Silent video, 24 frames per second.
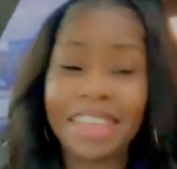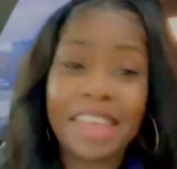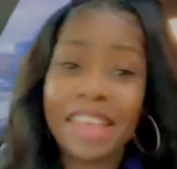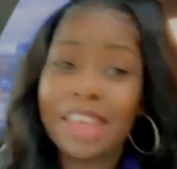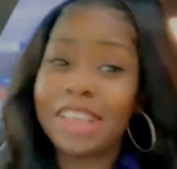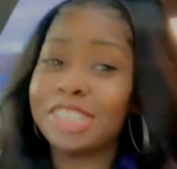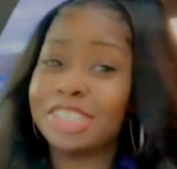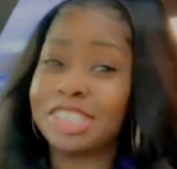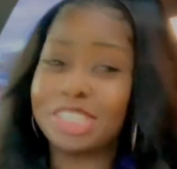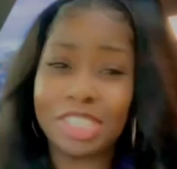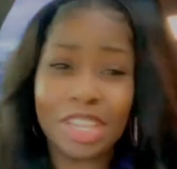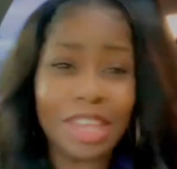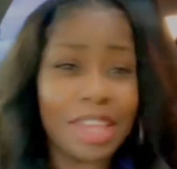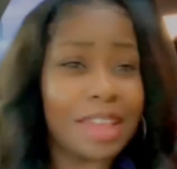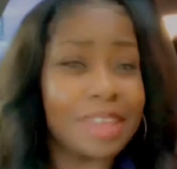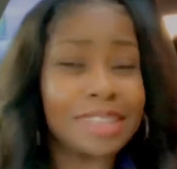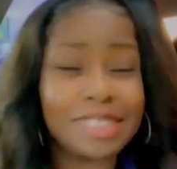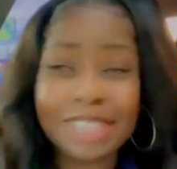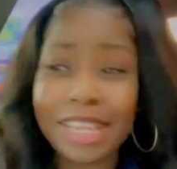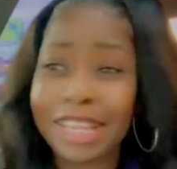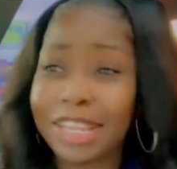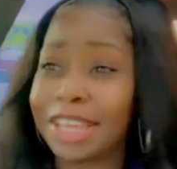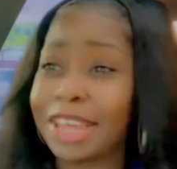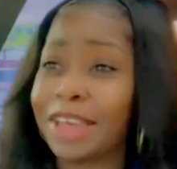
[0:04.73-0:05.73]
She is
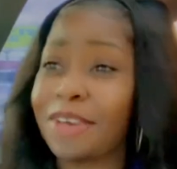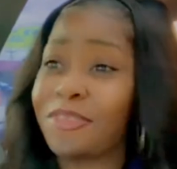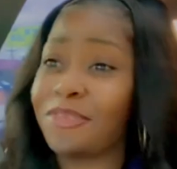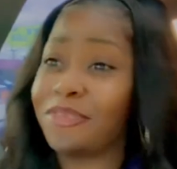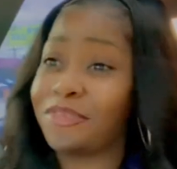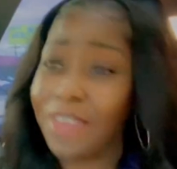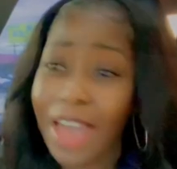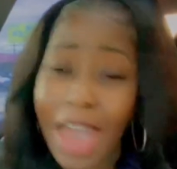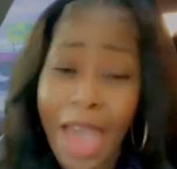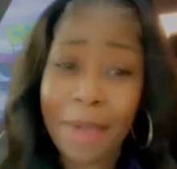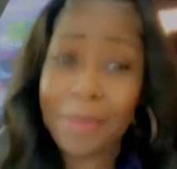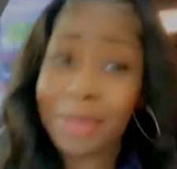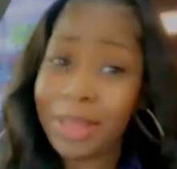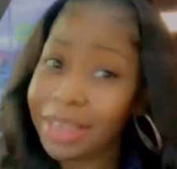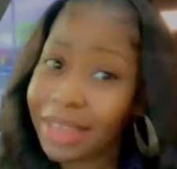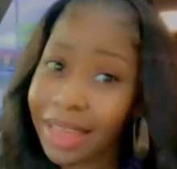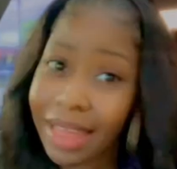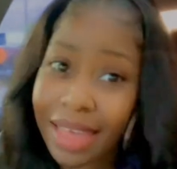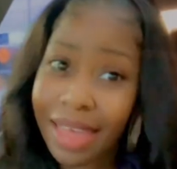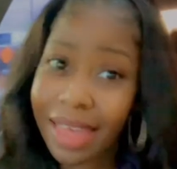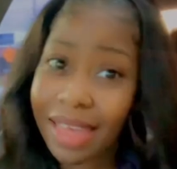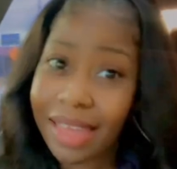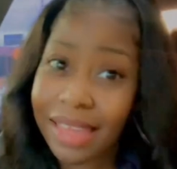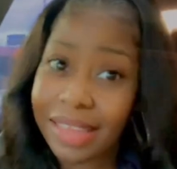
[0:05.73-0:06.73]
looking
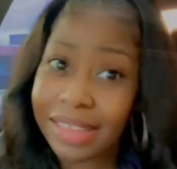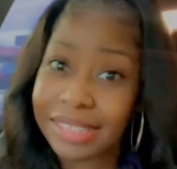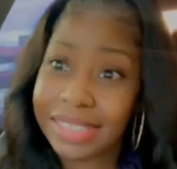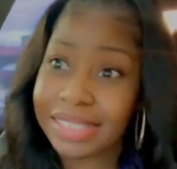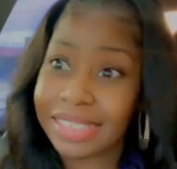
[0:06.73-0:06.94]
fabulous.